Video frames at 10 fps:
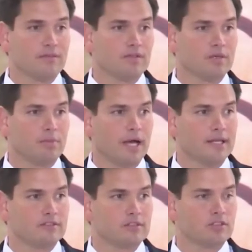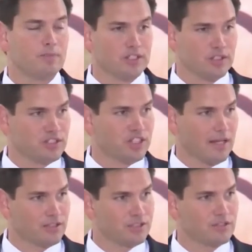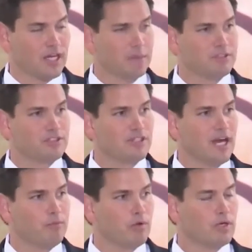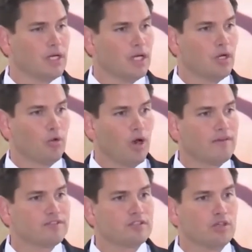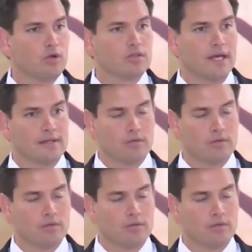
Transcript: challenge her on a whole series of